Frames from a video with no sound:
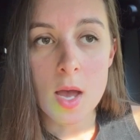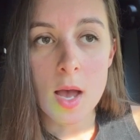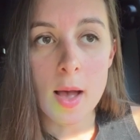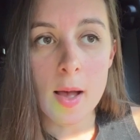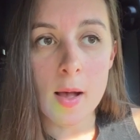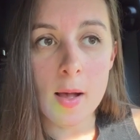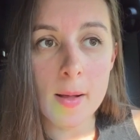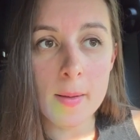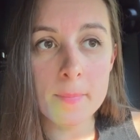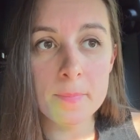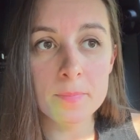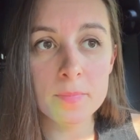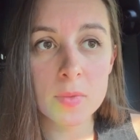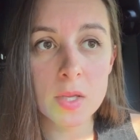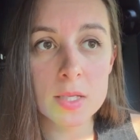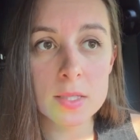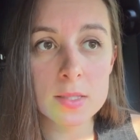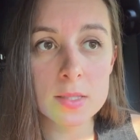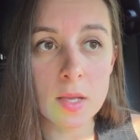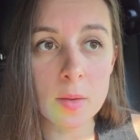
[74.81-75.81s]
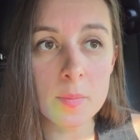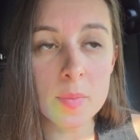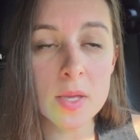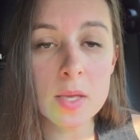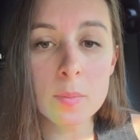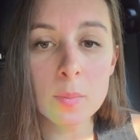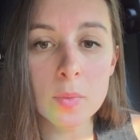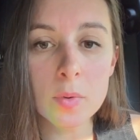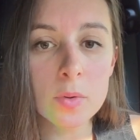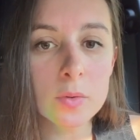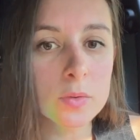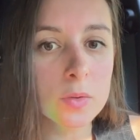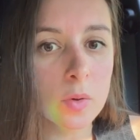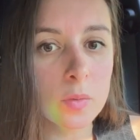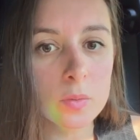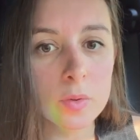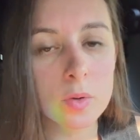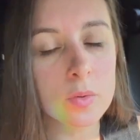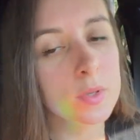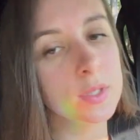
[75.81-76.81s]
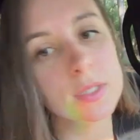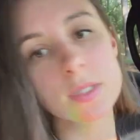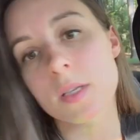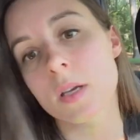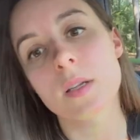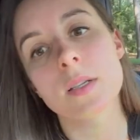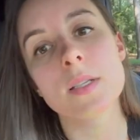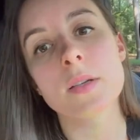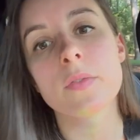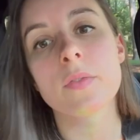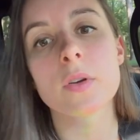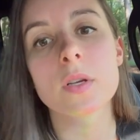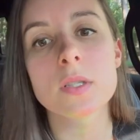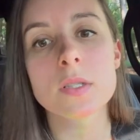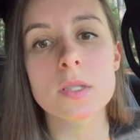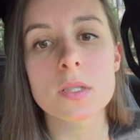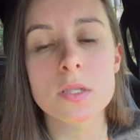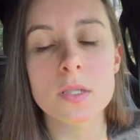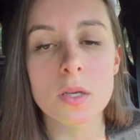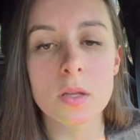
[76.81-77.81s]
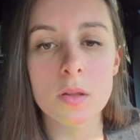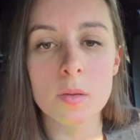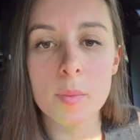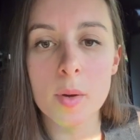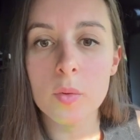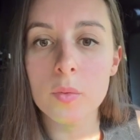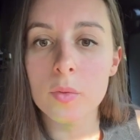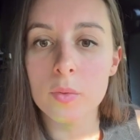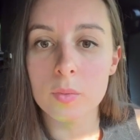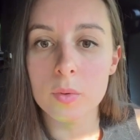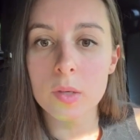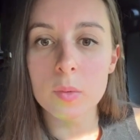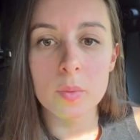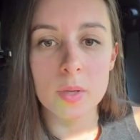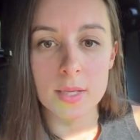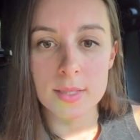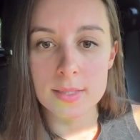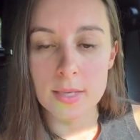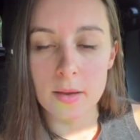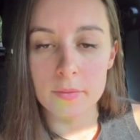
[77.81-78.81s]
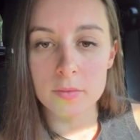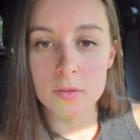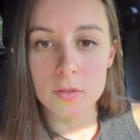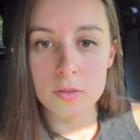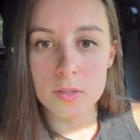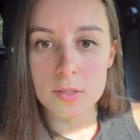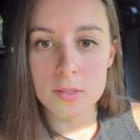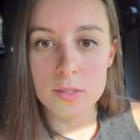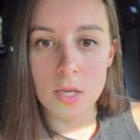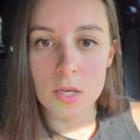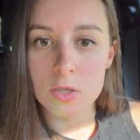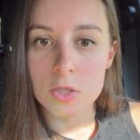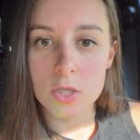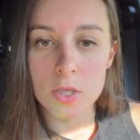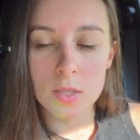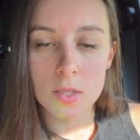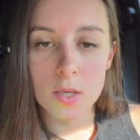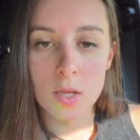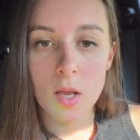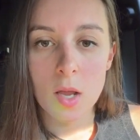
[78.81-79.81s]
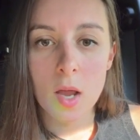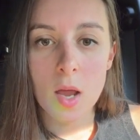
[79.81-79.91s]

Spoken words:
Some people don't notice a difference until about 3 weeks after the session.